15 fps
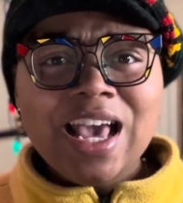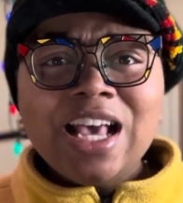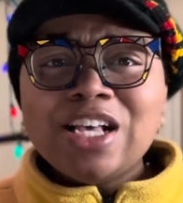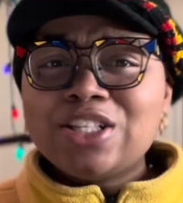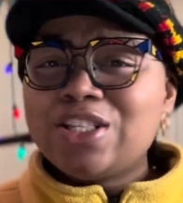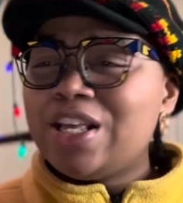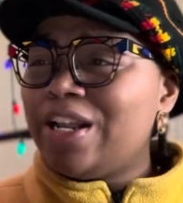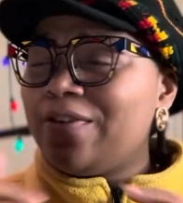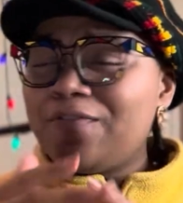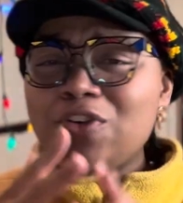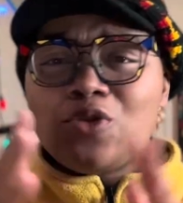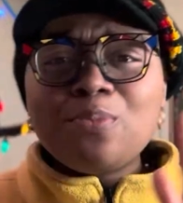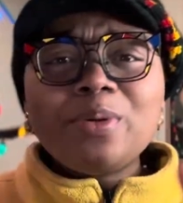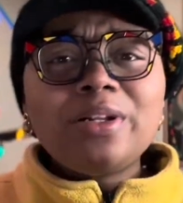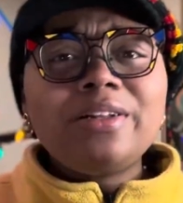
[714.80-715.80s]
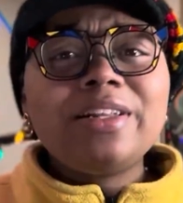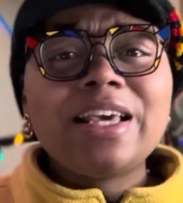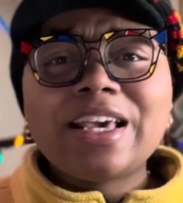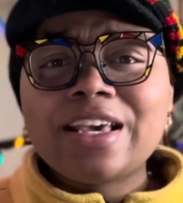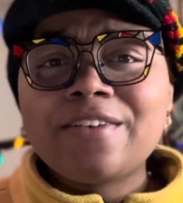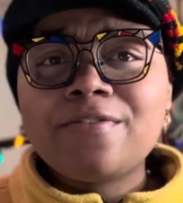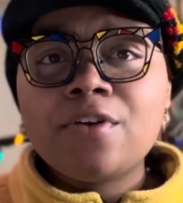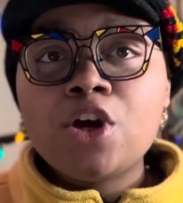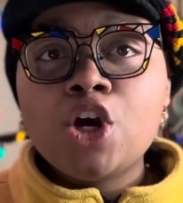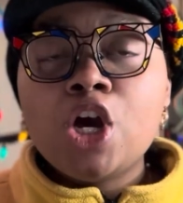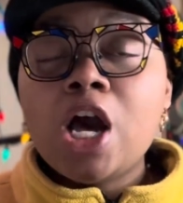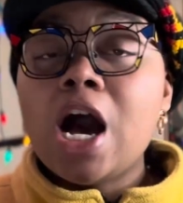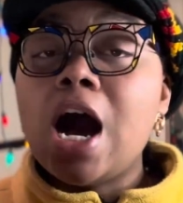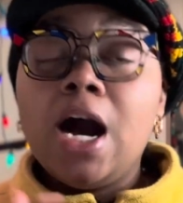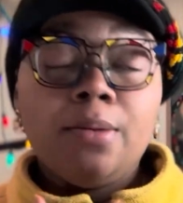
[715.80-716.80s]
Then if you believe
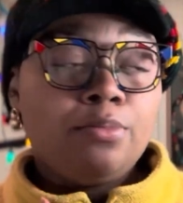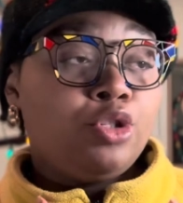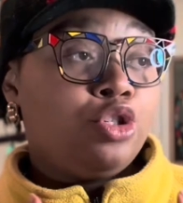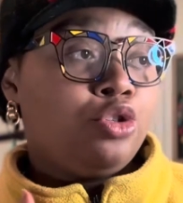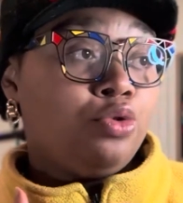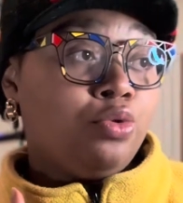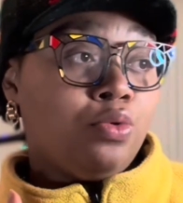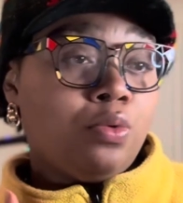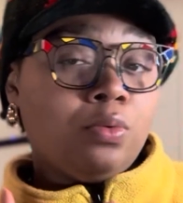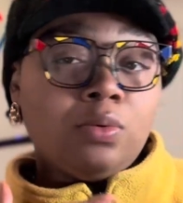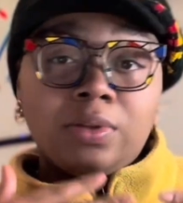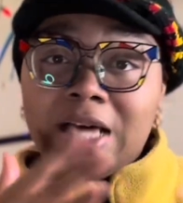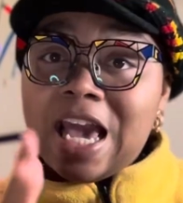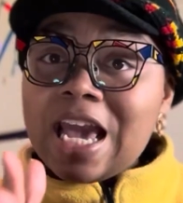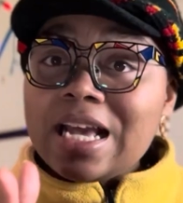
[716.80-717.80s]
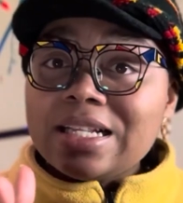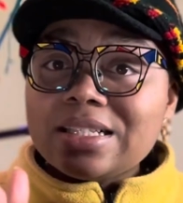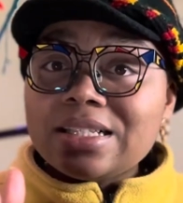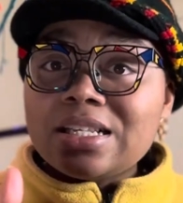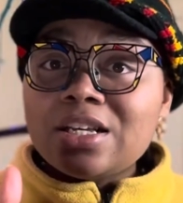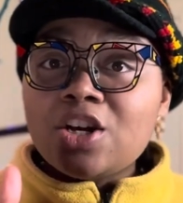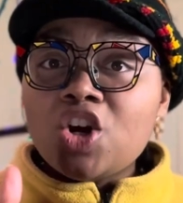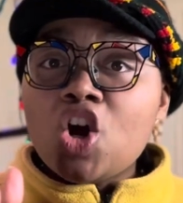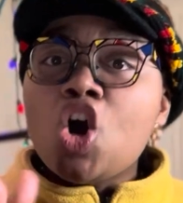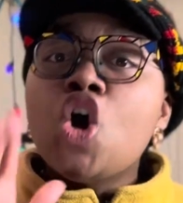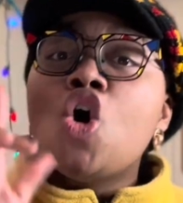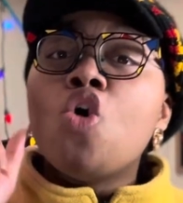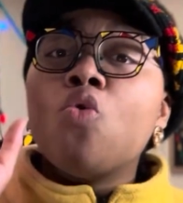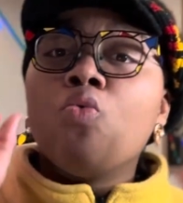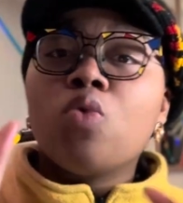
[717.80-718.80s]
I'm too late,
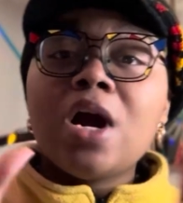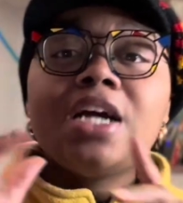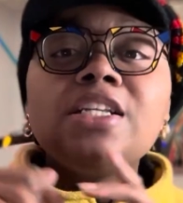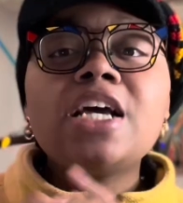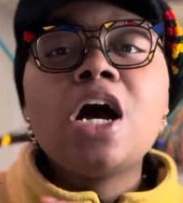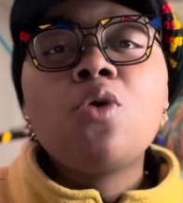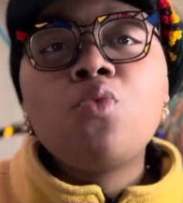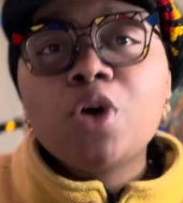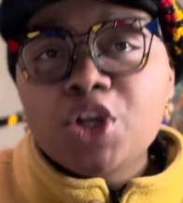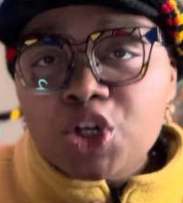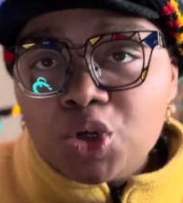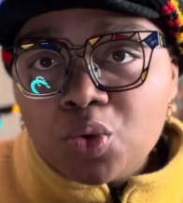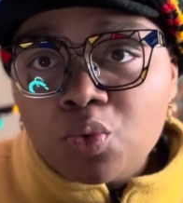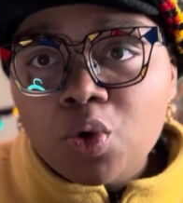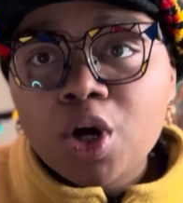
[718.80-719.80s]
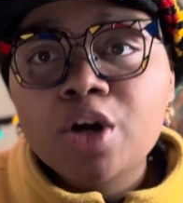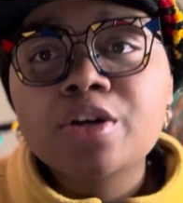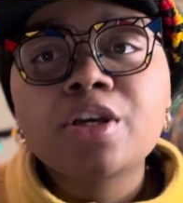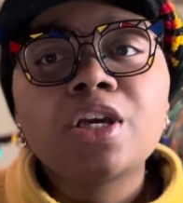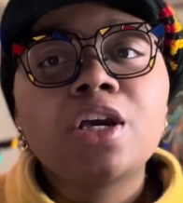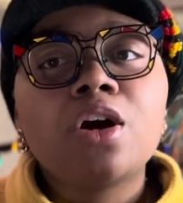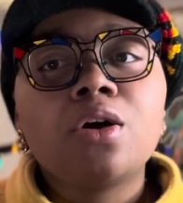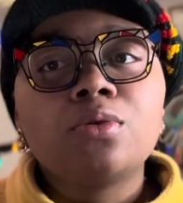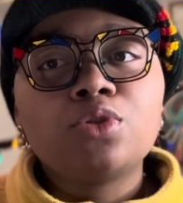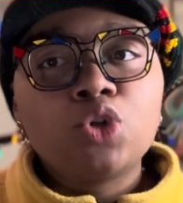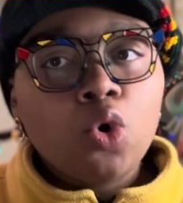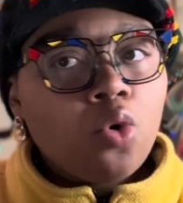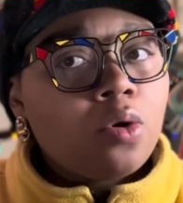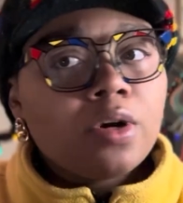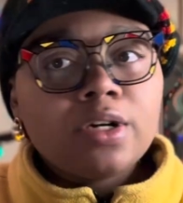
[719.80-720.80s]
write down what you're working
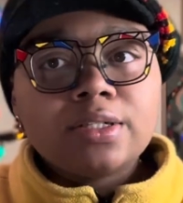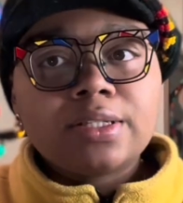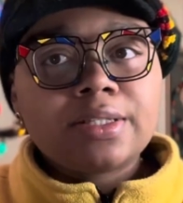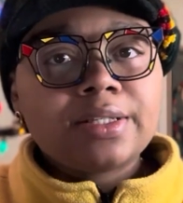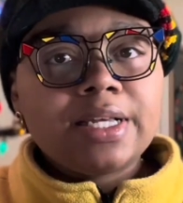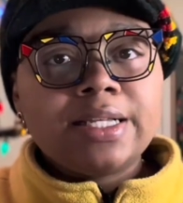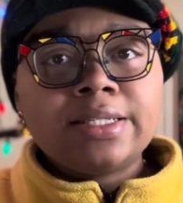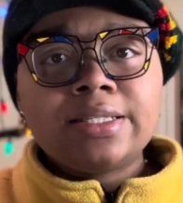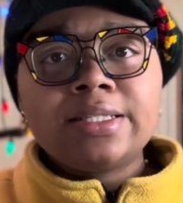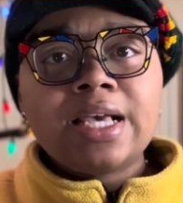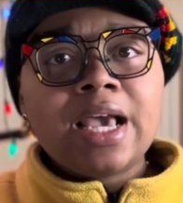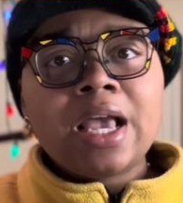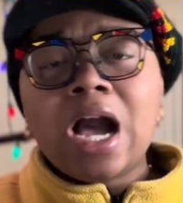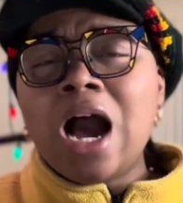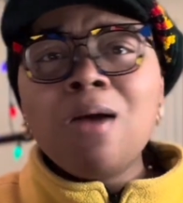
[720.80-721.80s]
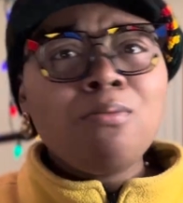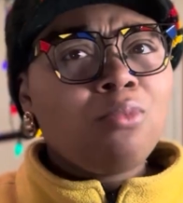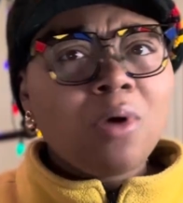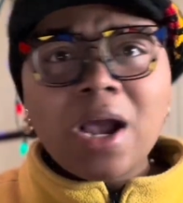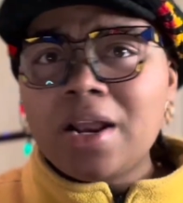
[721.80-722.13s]
towards and say, I'm right